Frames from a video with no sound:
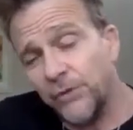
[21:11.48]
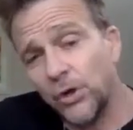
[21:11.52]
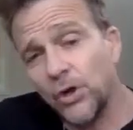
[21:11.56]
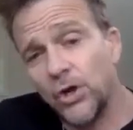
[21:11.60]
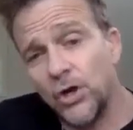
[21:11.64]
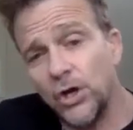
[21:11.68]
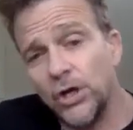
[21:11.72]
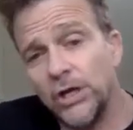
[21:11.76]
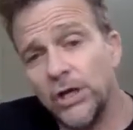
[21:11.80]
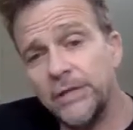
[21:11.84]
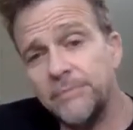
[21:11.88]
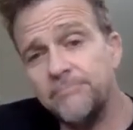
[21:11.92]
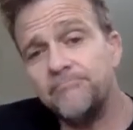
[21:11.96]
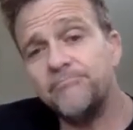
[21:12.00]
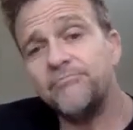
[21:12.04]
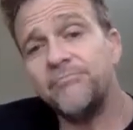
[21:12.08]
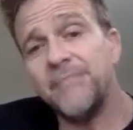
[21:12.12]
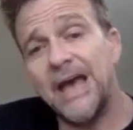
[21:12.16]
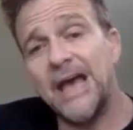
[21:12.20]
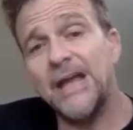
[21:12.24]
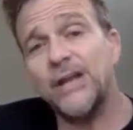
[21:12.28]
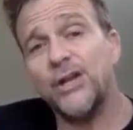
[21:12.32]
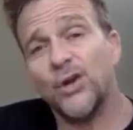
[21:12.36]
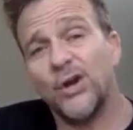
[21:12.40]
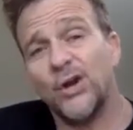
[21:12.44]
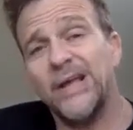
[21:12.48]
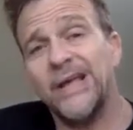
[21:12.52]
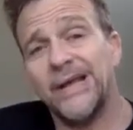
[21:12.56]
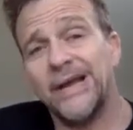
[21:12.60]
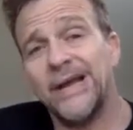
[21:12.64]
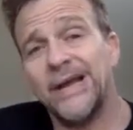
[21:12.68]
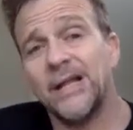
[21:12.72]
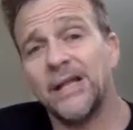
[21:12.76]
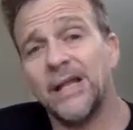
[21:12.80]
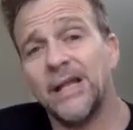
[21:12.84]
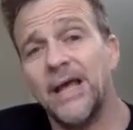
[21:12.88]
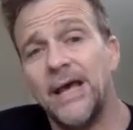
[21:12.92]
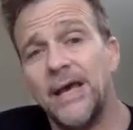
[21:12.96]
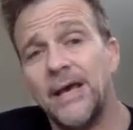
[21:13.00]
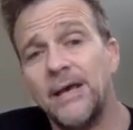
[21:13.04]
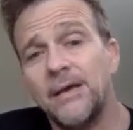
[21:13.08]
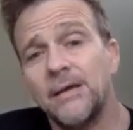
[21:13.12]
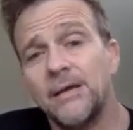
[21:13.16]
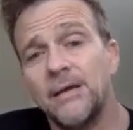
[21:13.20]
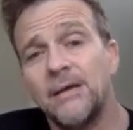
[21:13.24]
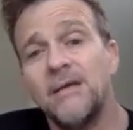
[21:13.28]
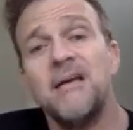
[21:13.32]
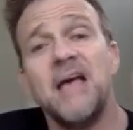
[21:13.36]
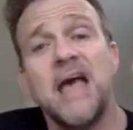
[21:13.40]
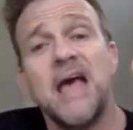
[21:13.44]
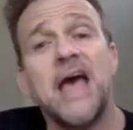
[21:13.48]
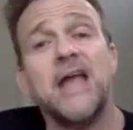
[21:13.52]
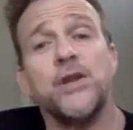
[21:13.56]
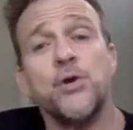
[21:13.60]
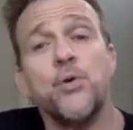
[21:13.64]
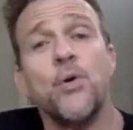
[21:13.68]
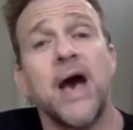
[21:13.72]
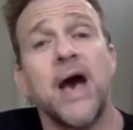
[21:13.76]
you're good and you're in L A and you